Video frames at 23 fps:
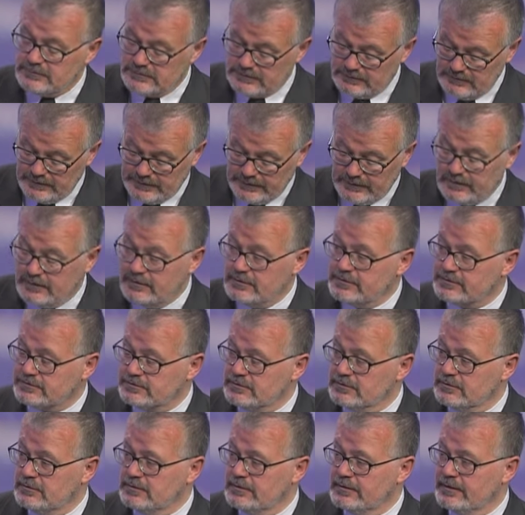Is that right?
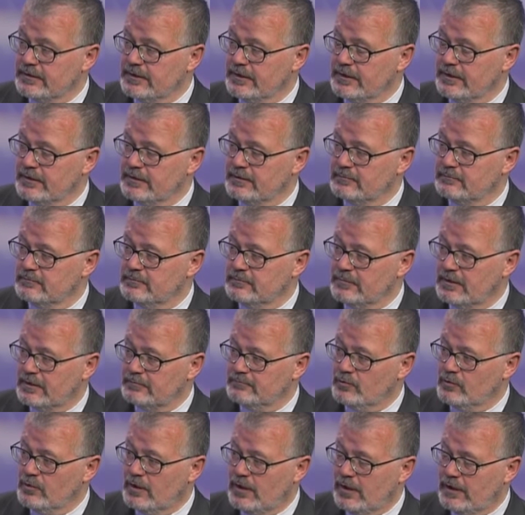So in a
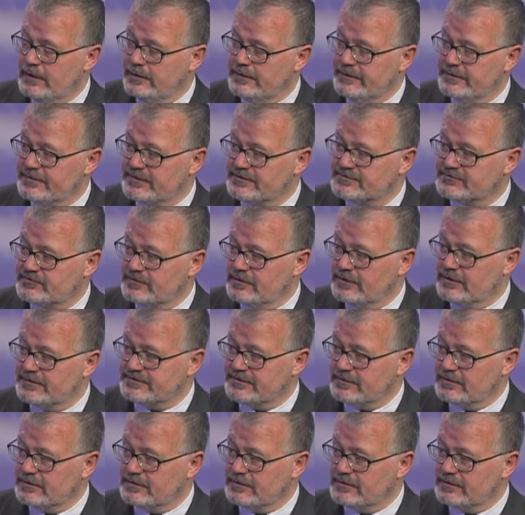more highly industrialised